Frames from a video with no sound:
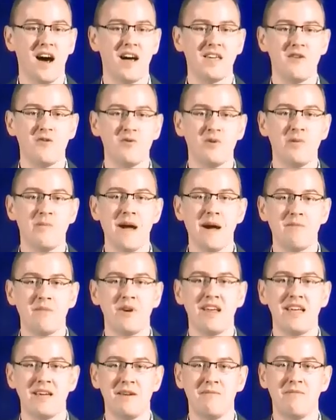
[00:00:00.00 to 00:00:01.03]
You remember
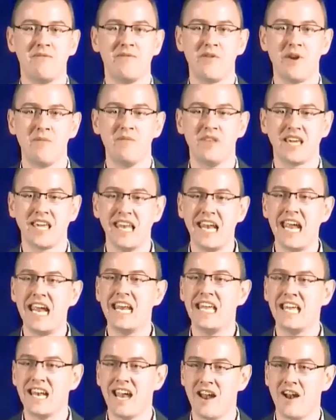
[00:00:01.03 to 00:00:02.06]
him from the
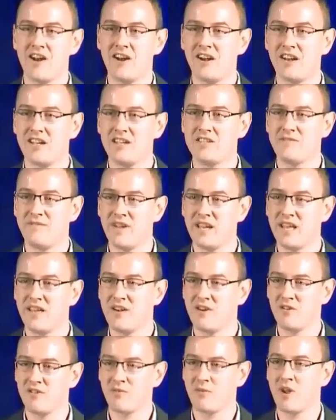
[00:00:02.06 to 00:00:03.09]
Canadian Heritage
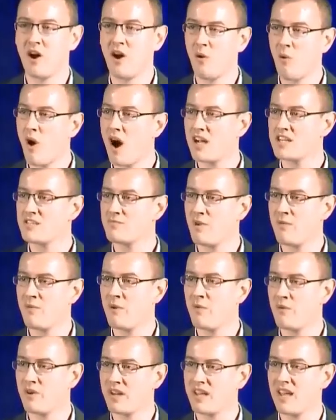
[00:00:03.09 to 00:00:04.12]
videos we all watched when we
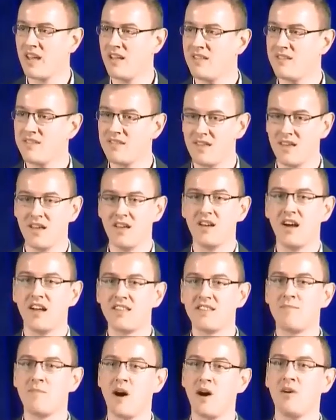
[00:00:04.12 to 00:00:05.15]
were kids. I
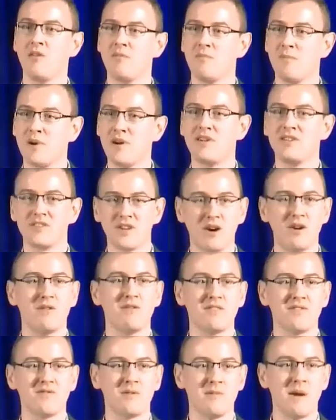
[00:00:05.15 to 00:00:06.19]
Smell Burnt
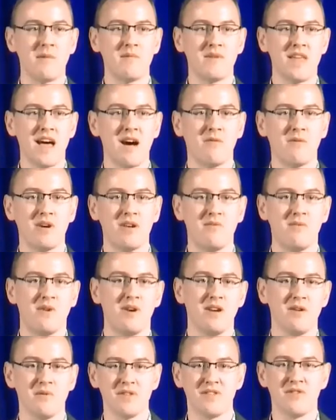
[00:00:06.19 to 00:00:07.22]
Toast, remember that one, where
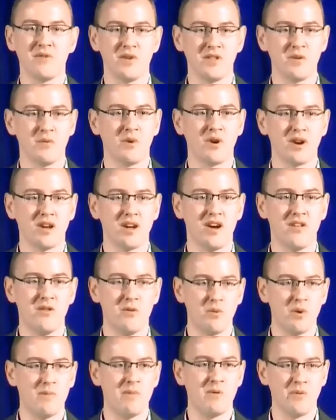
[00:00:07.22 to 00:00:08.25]
he was doing the work on the
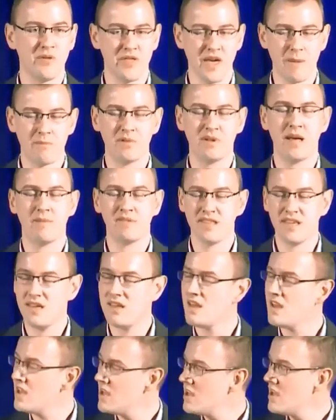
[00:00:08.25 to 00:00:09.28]
woman with epilepsy?
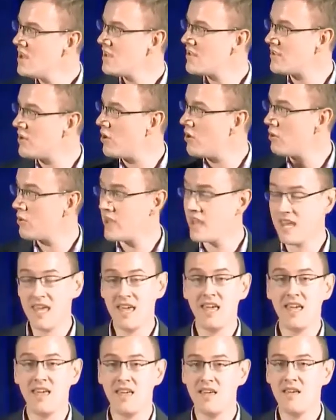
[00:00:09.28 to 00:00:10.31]
So
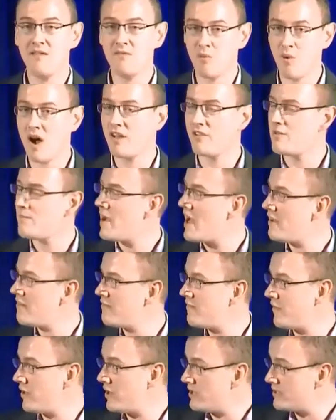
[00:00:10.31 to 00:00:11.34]
he, Wilder
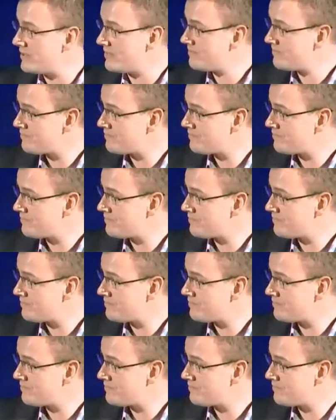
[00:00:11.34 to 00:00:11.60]
Penfeld,